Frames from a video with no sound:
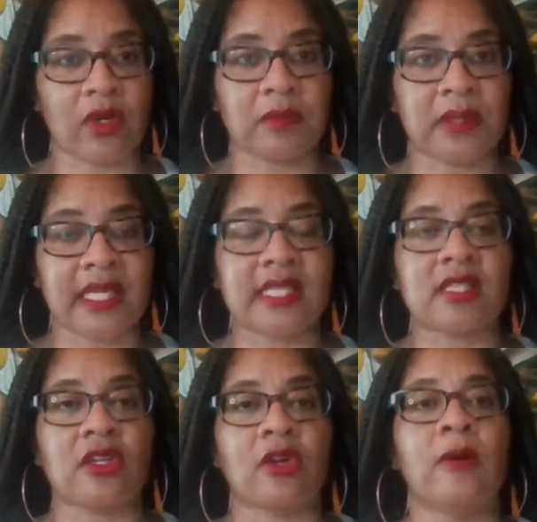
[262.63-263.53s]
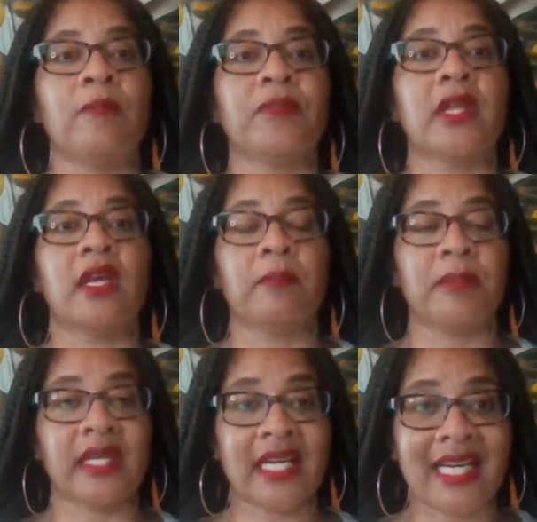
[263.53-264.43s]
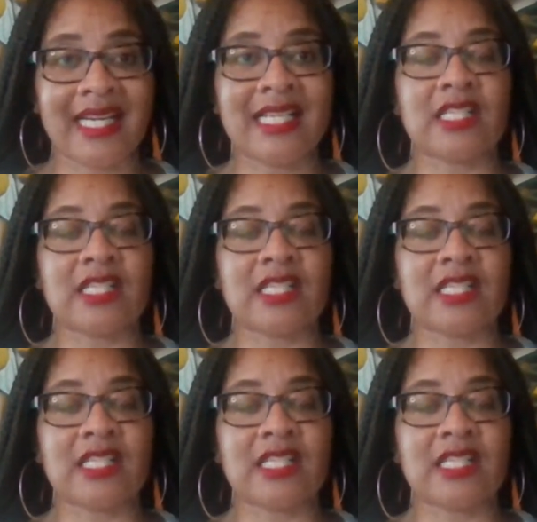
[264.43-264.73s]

because we might present it as